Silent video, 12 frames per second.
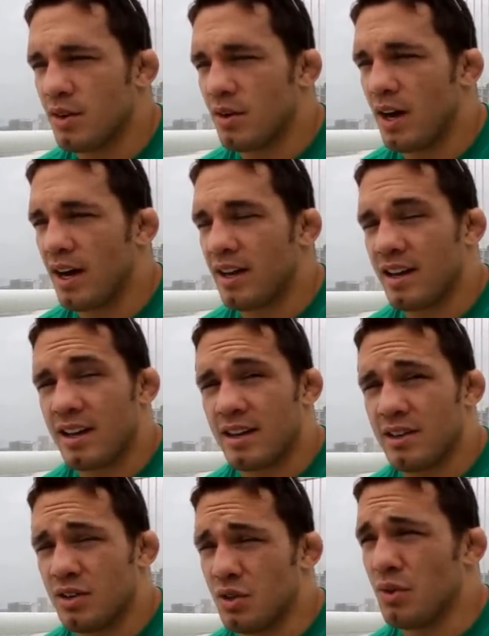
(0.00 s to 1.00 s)
I can
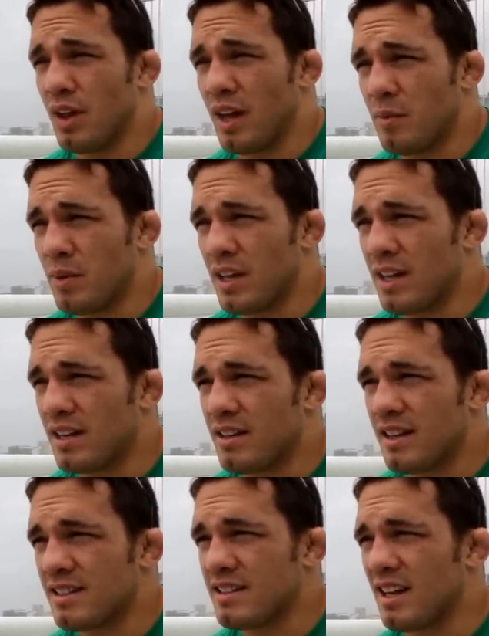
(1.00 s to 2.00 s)
do that, but
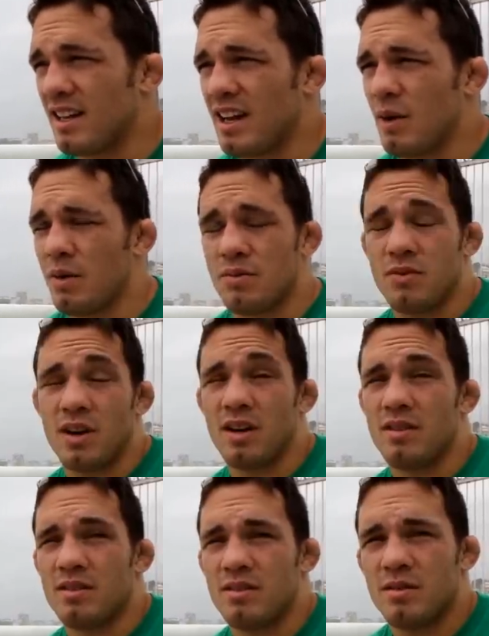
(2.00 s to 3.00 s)
that's not how I fought
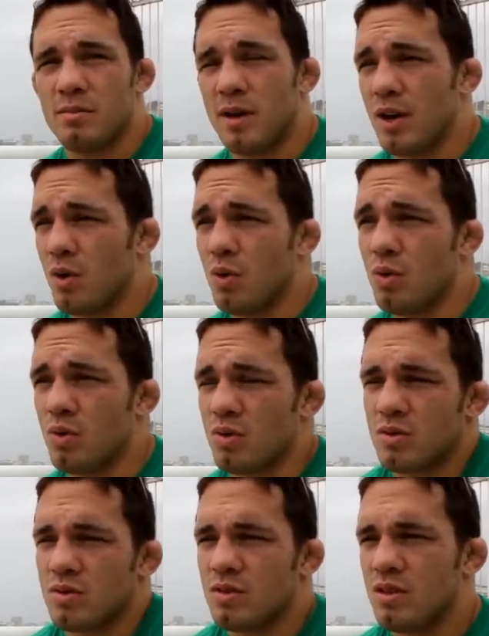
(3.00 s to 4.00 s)

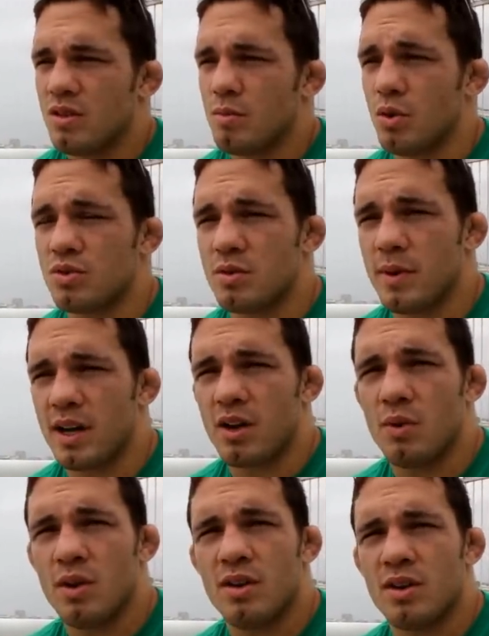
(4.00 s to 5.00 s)
most of my
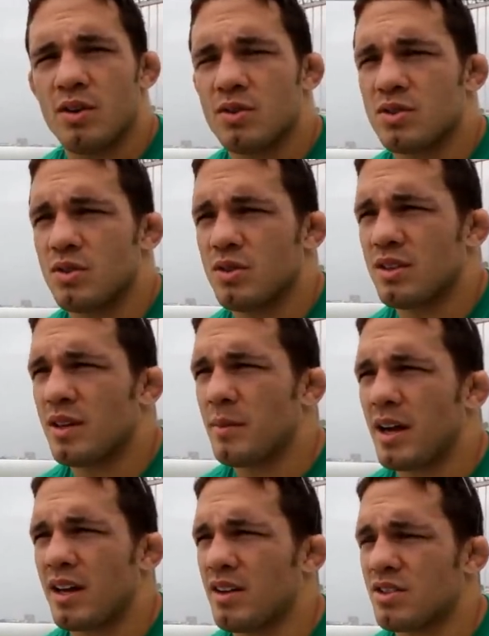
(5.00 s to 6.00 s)
career, you know, so I'm
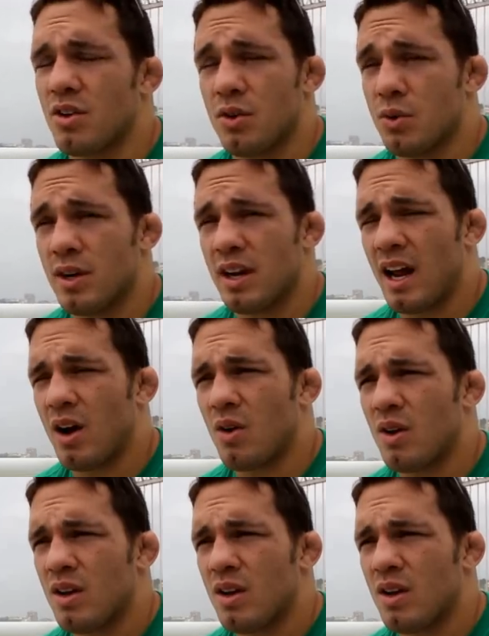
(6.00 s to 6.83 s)
not going to start doing it now.